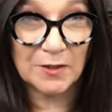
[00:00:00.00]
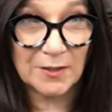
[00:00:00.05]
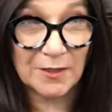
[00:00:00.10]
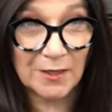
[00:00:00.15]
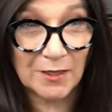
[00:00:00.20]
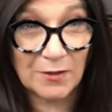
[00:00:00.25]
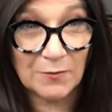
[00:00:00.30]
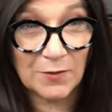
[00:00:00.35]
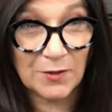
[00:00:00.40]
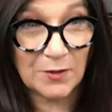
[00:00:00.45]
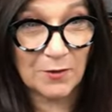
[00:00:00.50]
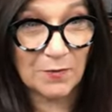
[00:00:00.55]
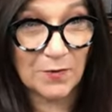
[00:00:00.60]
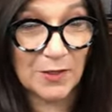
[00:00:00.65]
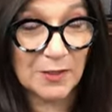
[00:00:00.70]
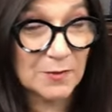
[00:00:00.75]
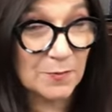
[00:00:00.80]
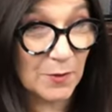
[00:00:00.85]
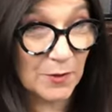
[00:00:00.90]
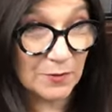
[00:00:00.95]
There we go.
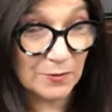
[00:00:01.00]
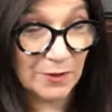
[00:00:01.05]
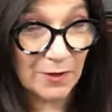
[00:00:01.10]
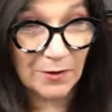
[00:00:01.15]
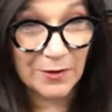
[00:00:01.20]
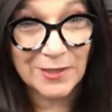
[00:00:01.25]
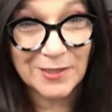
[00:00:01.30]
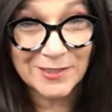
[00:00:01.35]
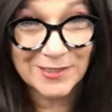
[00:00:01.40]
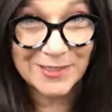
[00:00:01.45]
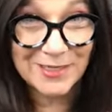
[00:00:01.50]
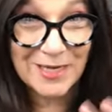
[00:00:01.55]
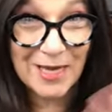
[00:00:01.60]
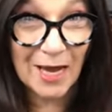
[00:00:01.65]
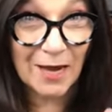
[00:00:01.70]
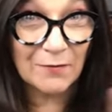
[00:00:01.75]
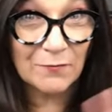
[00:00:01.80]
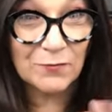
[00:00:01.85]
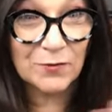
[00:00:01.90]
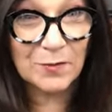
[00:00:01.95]
That's better. Now I can see
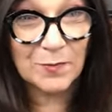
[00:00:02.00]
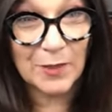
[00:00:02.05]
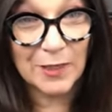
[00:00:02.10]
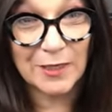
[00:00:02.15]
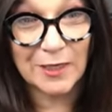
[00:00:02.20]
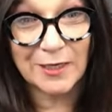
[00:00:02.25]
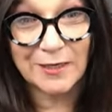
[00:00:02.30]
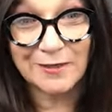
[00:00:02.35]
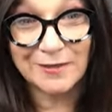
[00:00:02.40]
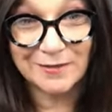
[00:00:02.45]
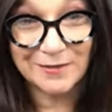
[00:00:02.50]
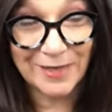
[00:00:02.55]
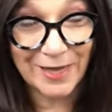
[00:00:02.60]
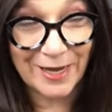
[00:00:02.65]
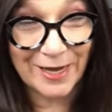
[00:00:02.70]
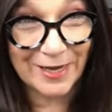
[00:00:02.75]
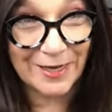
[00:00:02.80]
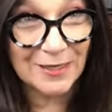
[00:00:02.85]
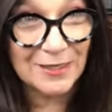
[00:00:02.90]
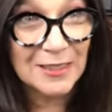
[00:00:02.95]
everybody.
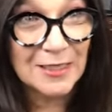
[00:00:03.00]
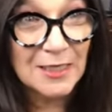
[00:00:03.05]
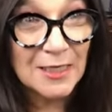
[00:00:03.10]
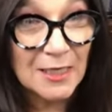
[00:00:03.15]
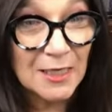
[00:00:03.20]
Hey.